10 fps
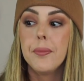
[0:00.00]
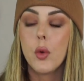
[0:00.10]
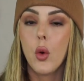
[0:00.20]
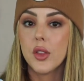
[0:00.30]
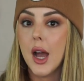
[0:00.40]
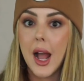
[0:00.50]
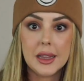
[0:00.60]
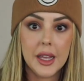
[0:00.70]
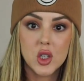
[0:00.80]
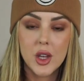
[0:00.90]
or the
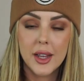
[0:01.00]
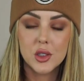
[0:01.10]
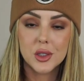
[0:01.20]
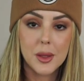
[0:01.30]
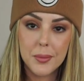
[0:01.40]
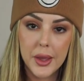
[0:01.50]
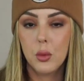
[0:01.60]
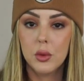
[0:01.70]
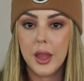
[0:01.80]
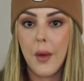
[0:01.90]
highlight shades or something.
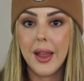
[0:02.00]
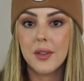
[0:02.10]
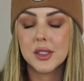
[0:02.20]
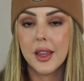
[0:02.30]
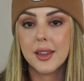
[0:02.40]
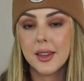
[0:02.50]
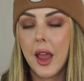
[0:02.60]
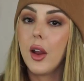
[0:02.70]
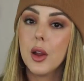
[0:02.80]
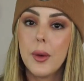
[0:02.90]
Well, now I have to like
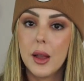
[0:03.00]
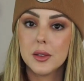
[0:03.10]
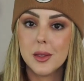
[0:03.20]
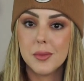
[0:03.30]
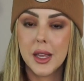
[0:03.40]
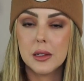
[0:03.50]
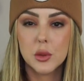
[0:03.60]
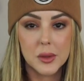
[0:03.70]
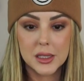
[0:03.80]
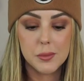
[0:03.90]
carry around something else
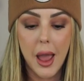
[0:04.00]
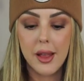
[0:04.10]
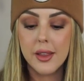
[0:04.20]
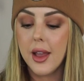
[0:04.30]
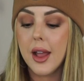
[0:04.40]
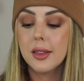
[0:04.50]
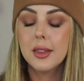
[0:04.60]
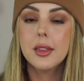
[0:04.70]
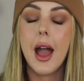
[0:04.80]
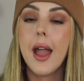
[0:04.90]
with this palette.
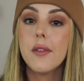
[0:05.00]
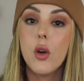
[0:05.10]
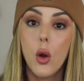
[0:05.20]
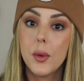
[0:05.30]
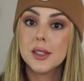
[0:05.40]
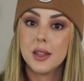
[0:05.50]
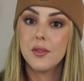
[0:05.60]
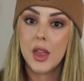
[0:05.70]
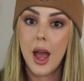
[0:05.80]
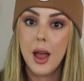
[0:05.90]
I've always
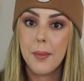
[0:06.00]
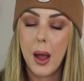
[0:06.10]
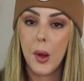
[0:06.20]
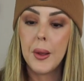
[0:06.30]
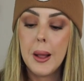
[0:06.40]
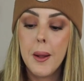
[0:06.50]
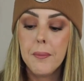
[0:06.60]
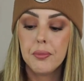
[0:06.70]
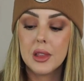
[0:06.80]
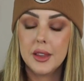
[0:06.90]
loved that about
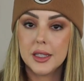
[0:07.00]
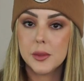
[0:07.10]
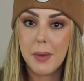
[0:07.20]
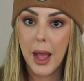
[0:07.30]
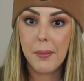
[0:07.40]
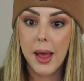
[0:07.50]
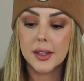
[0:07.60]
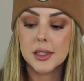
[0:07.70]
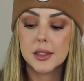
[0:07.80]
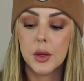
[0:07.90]
these MAC
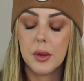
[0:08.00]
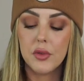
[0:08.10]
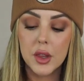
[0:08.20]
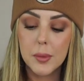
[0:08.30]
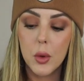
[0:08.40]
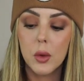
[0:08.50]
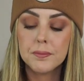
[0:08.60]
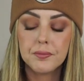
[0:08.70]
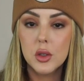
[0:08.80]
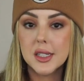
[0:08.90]
palettes is they're
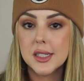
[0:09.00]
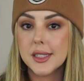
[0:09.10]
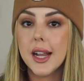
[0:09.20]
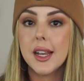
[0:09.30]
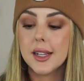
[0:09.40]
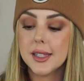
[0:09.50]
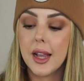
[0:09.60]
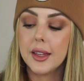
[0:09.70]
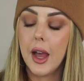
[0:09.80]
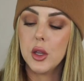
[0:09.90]
refillable. You can design it
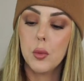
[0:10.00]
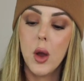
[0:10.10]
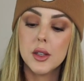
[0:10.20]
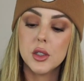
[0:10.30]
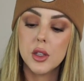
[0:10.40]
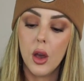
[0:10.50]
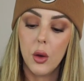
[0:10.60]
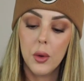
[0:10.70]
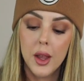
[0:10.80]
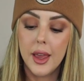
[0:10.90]
exactly how you want.
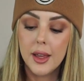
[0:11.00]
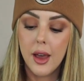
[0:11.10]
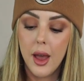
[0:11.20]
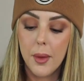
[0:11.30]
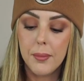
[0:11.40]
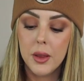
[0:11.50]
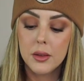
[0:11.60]
So they come